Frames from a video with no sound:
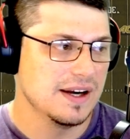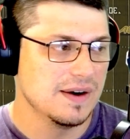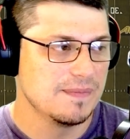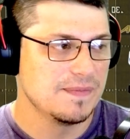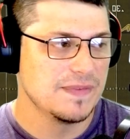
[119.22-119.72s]

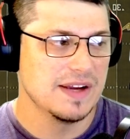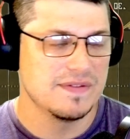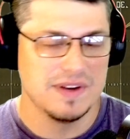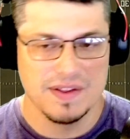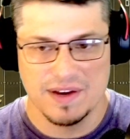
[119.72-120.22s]
know,
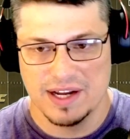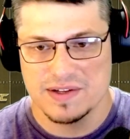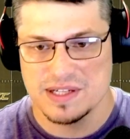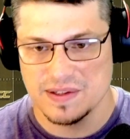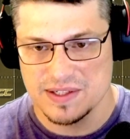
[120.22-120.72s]
if nothing
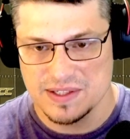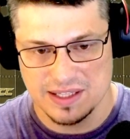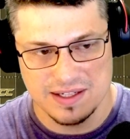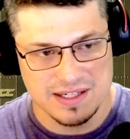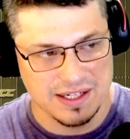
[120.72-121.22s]
else, at least
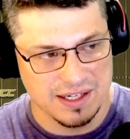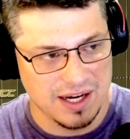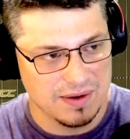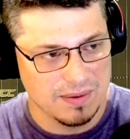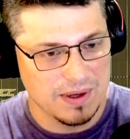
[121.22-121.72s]
get the
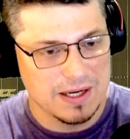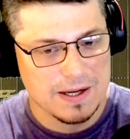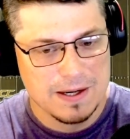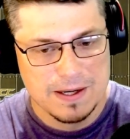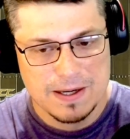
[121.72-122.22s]
$10
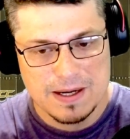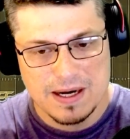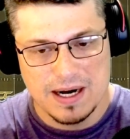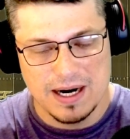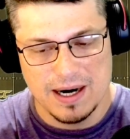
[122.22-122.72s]

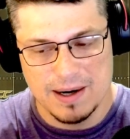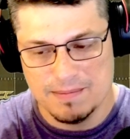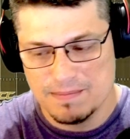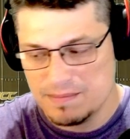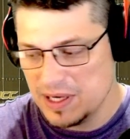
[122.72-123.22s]

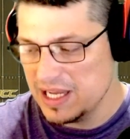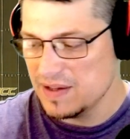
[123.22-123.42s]
one. But, yeah,